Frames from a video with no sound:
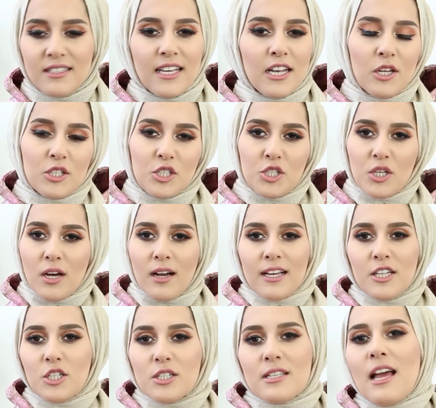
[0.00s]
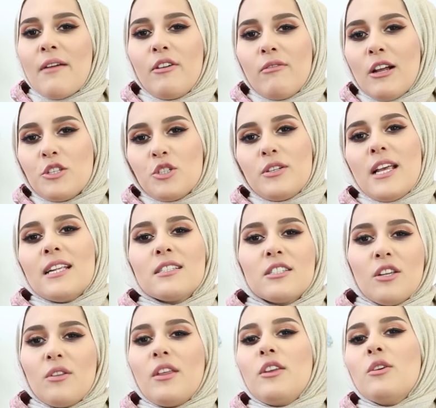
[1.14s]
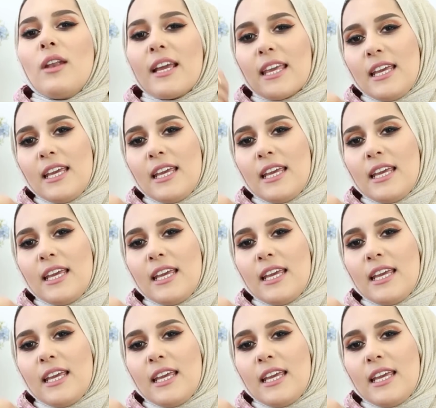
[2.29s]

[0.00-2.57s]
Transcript: get loads of junk, and you just have it around your desk so that you're like